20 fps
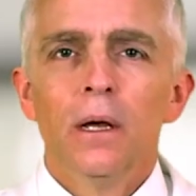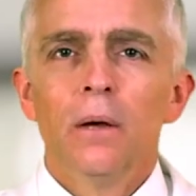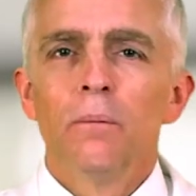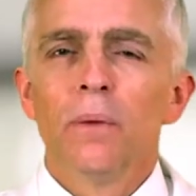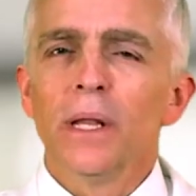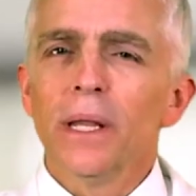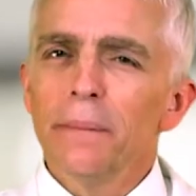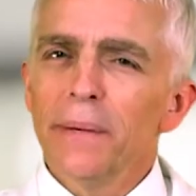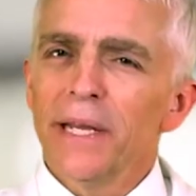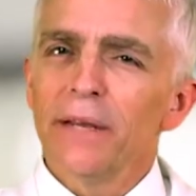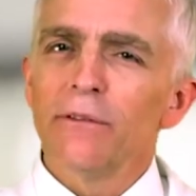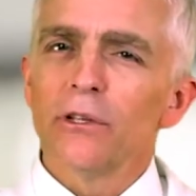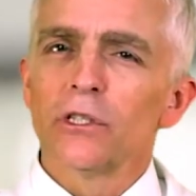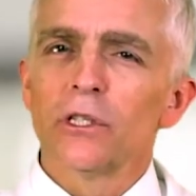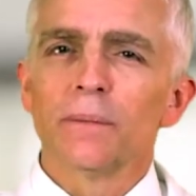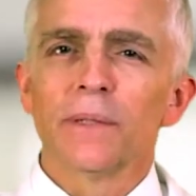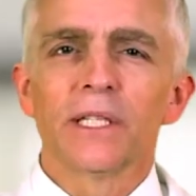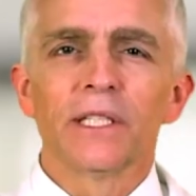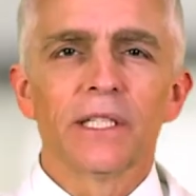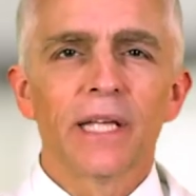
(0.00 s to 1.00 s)
But let me give you
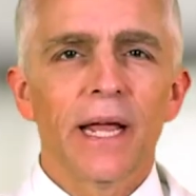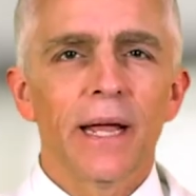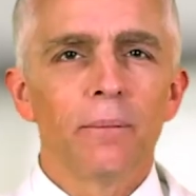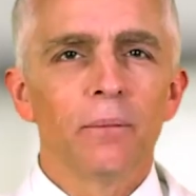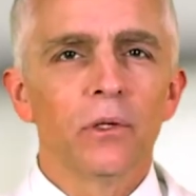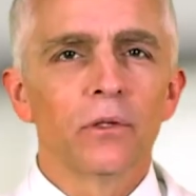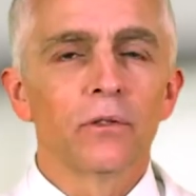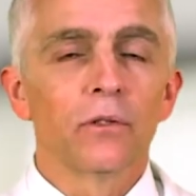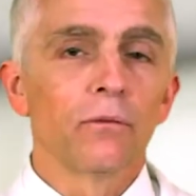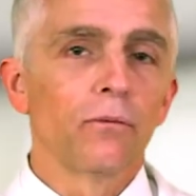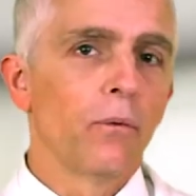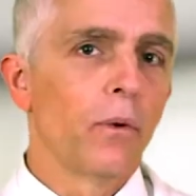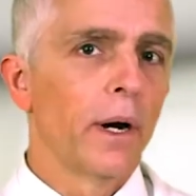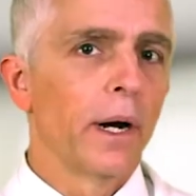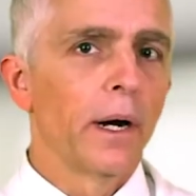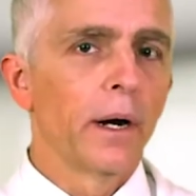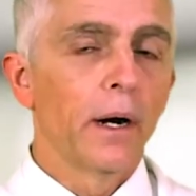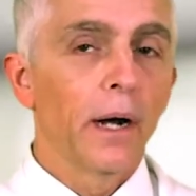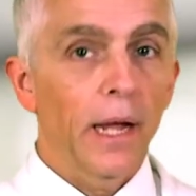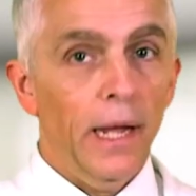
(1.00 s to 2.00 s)
some examples of
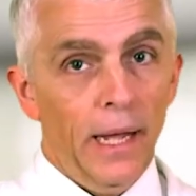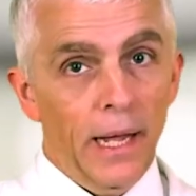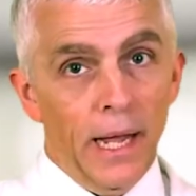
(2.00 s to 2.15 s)
where